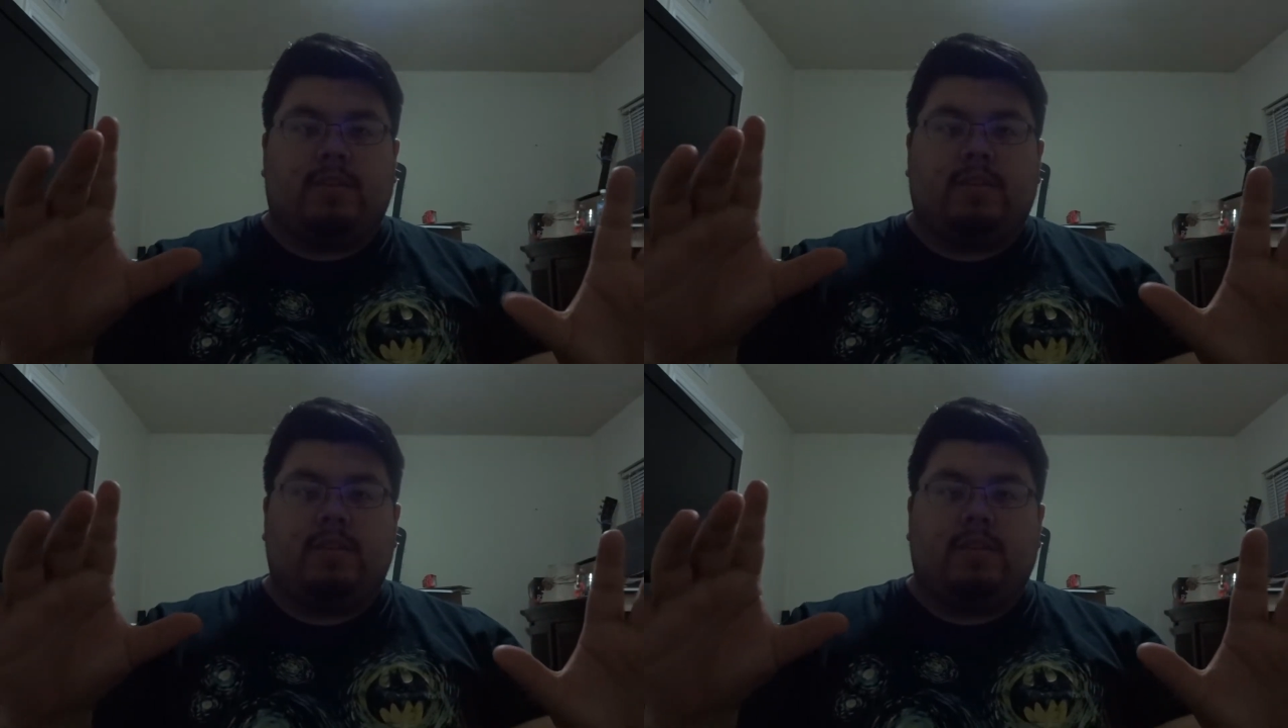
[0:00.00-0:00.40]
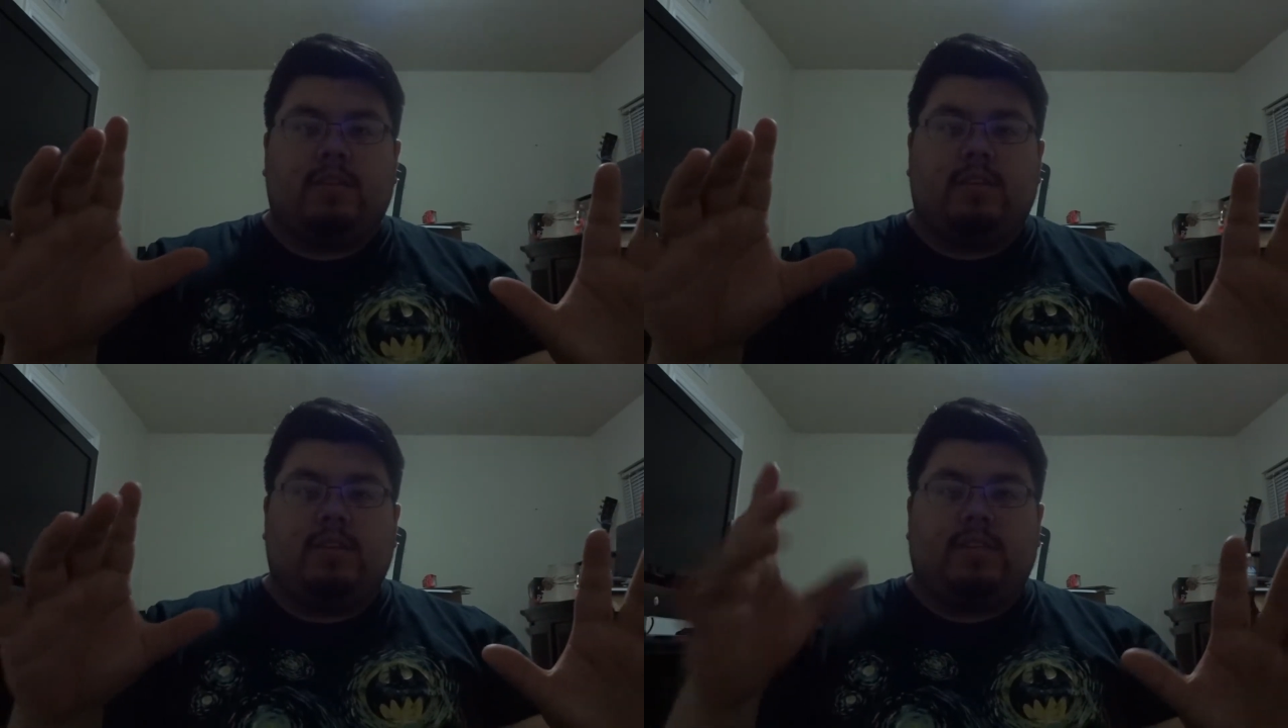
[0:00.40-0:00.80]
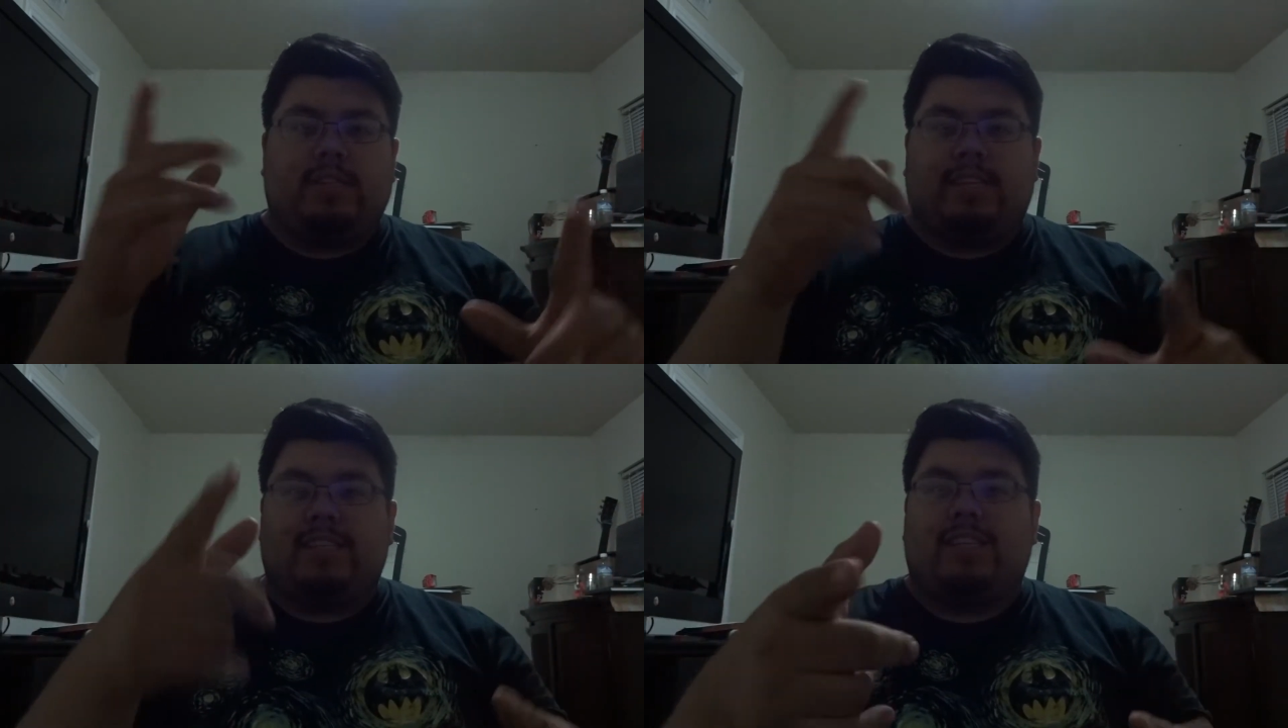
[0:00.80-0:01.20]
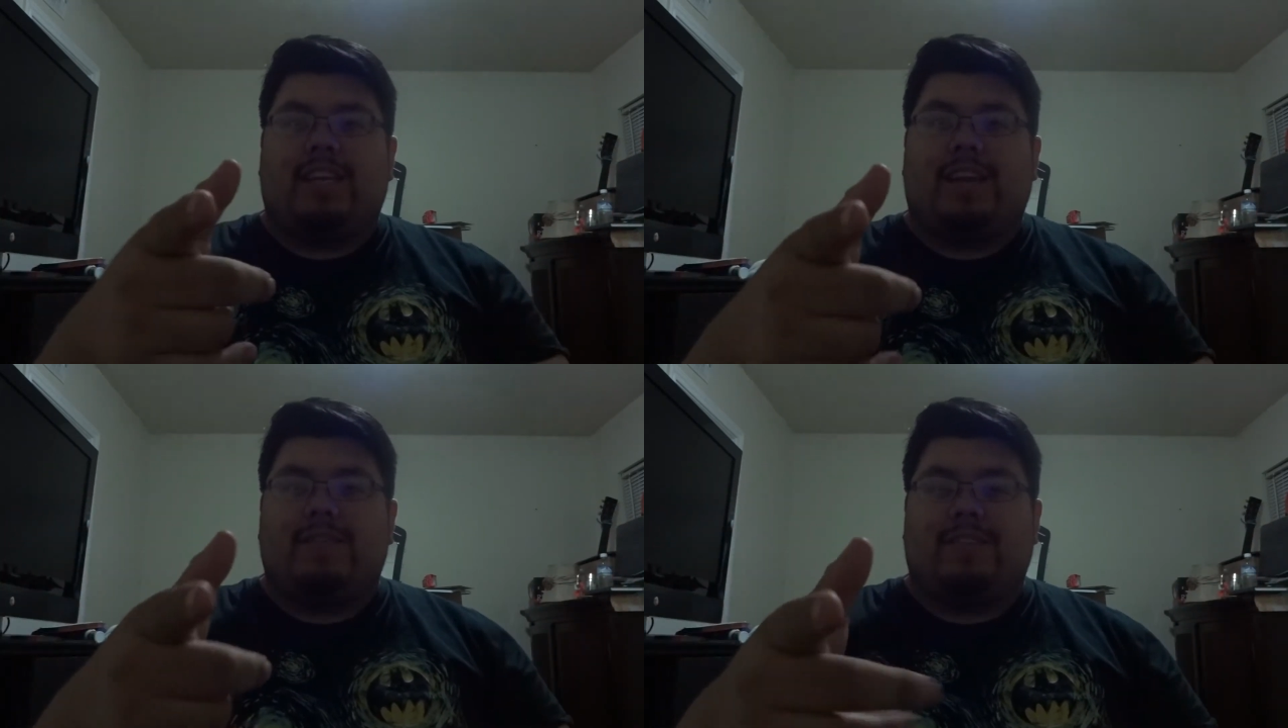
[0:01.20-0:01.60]
because I actually
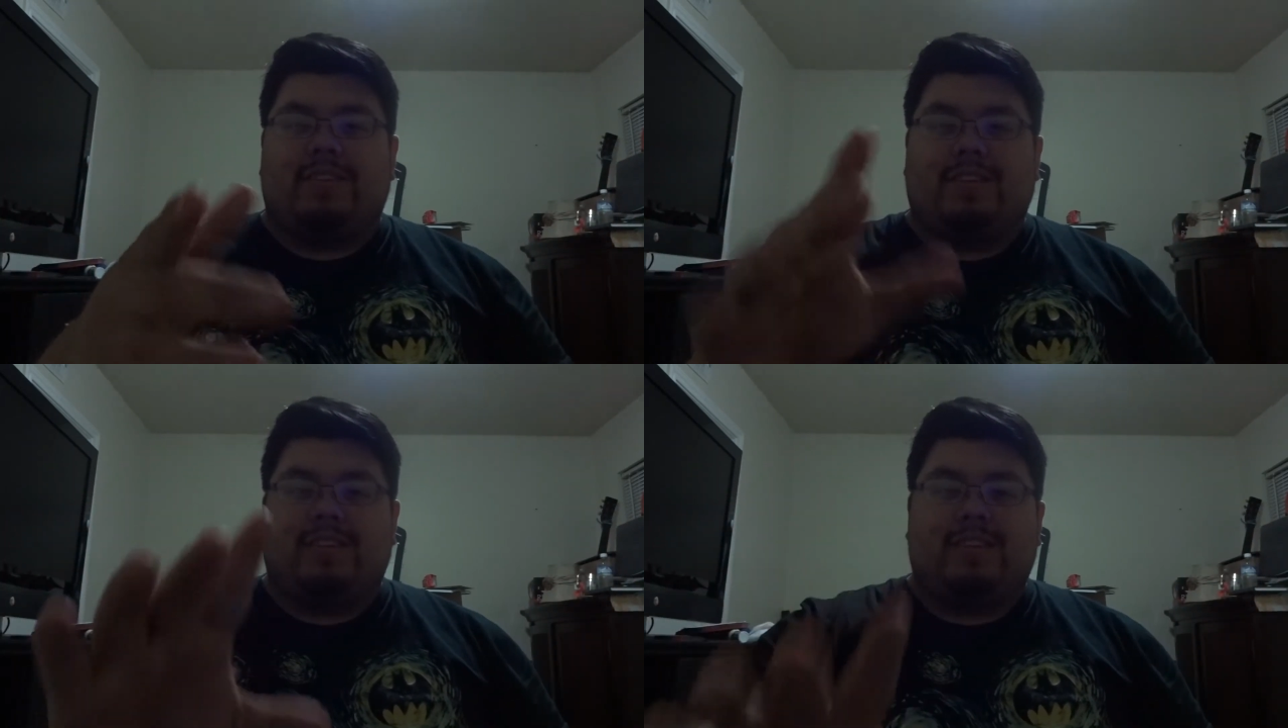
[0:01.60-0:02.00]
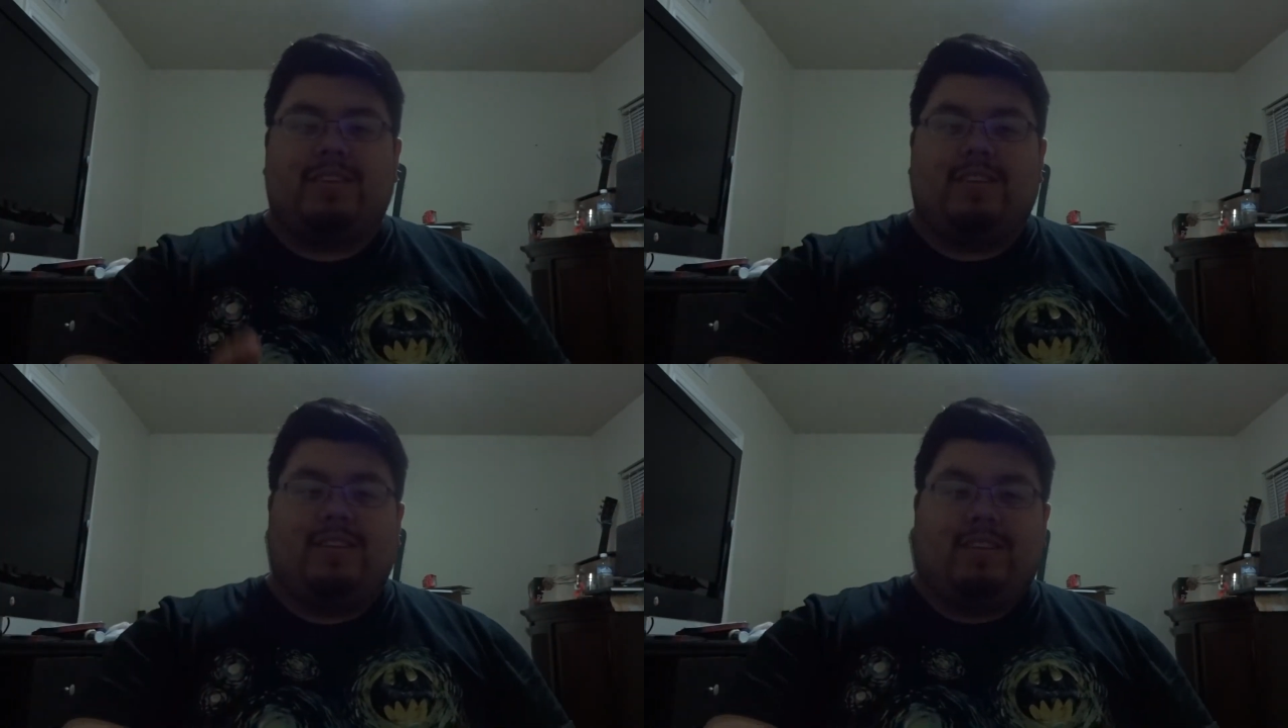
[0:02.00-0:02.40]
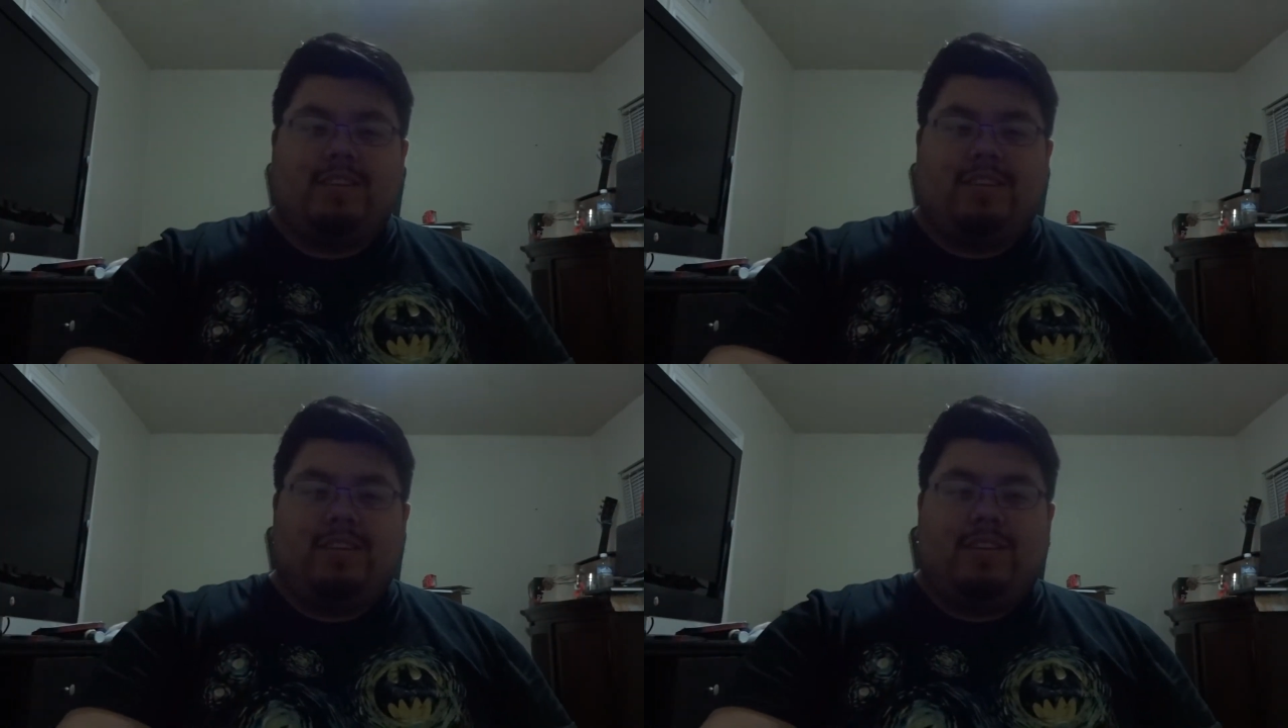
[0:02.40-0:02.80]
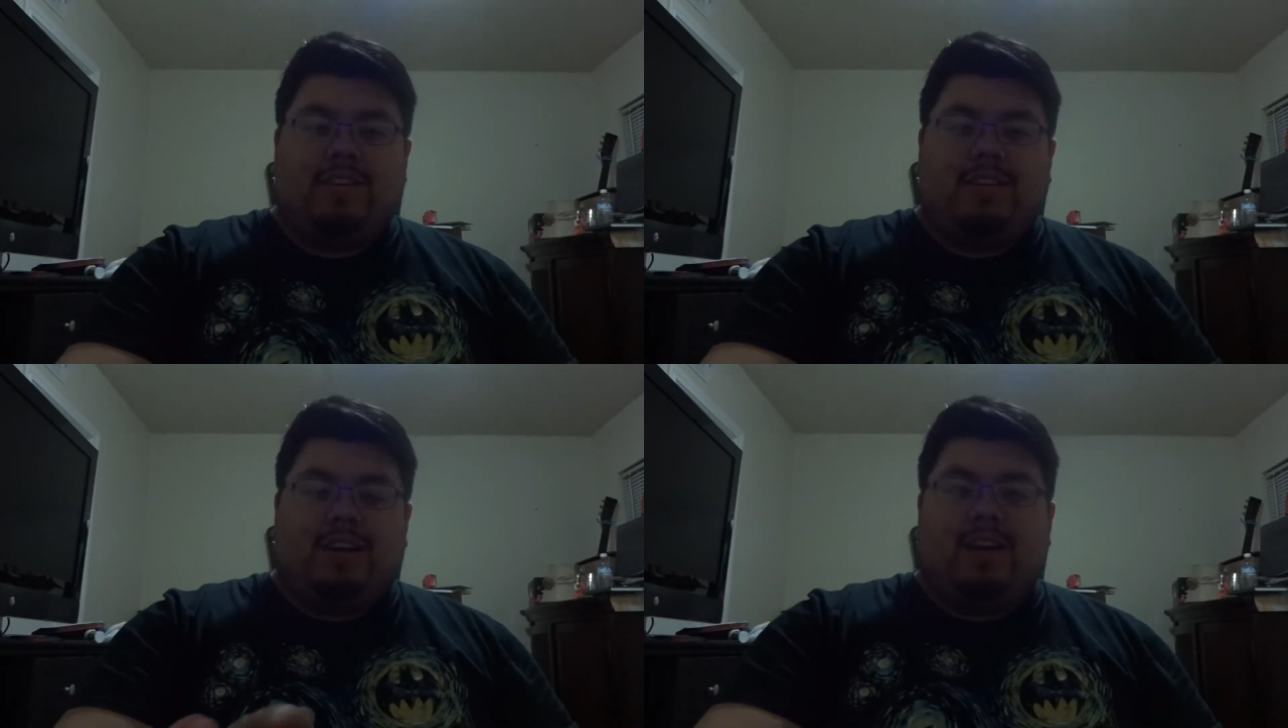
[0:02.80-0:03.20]
have it
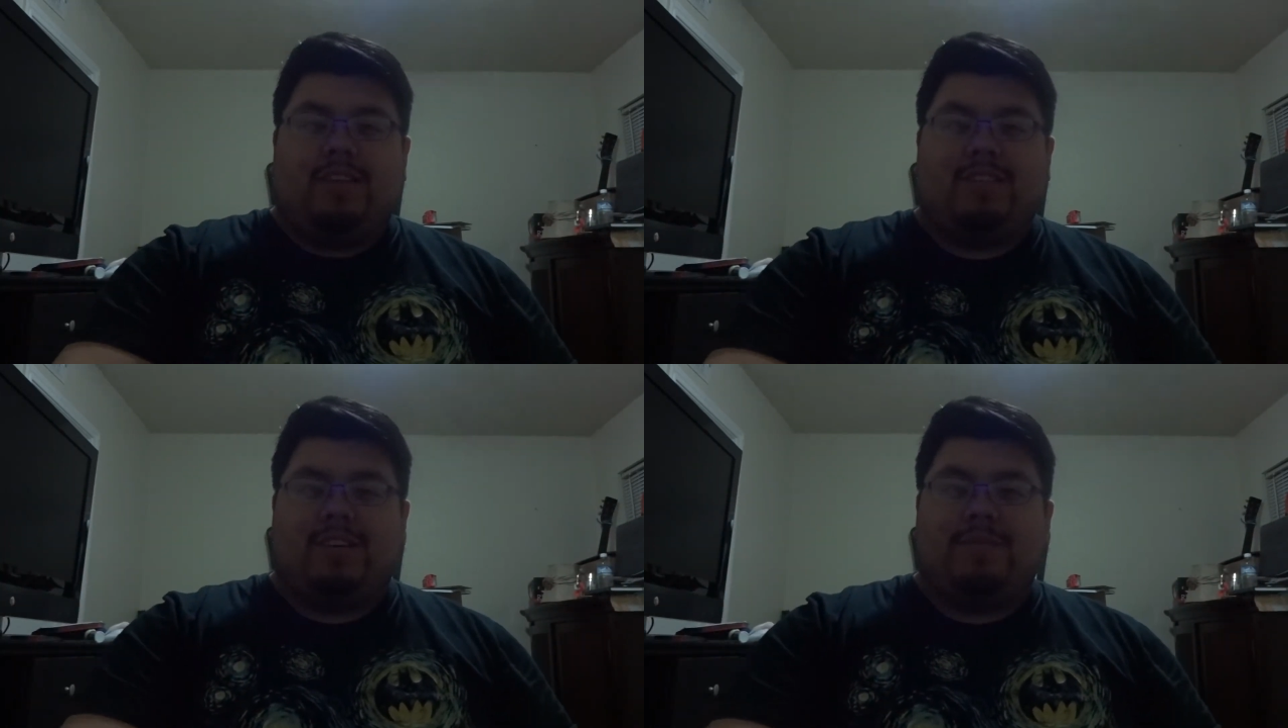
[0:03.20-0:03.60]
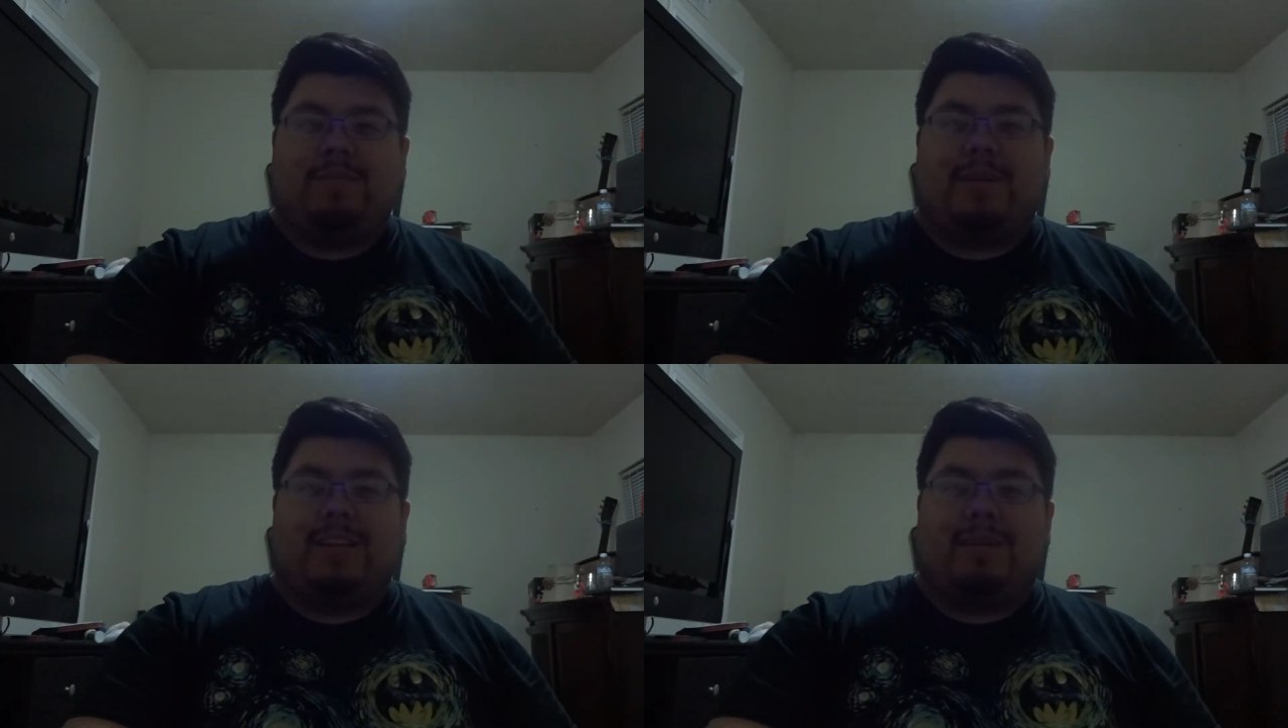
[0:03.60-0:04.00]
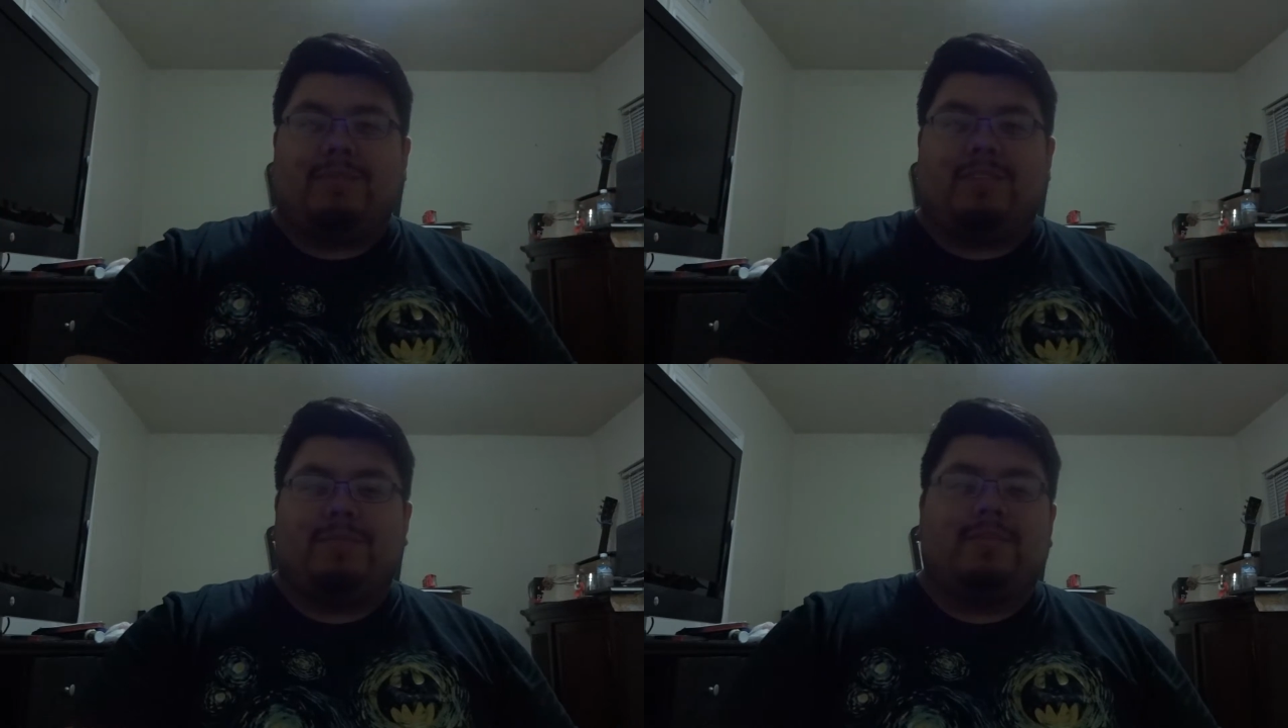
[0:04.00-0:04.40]
on top of my laptop.